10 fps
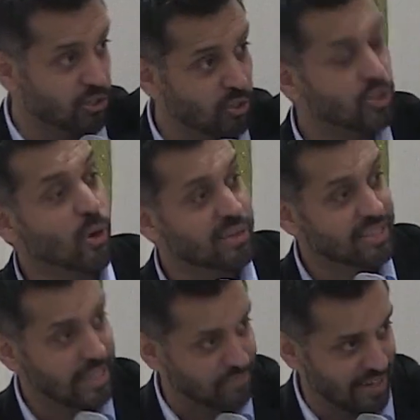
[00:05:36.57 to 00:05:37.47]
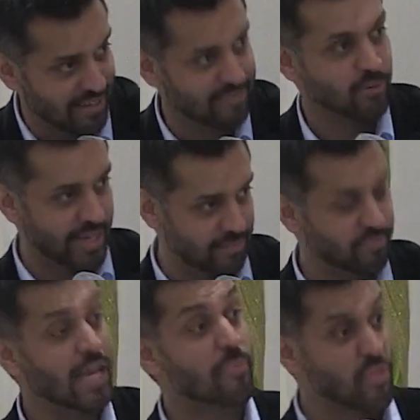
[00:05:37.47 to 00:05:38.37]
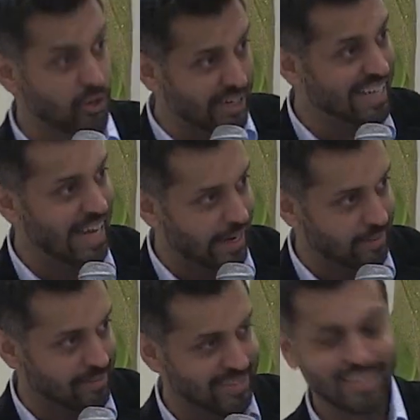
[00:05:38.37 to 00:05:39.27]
You go with the left hand, right? I'm 39.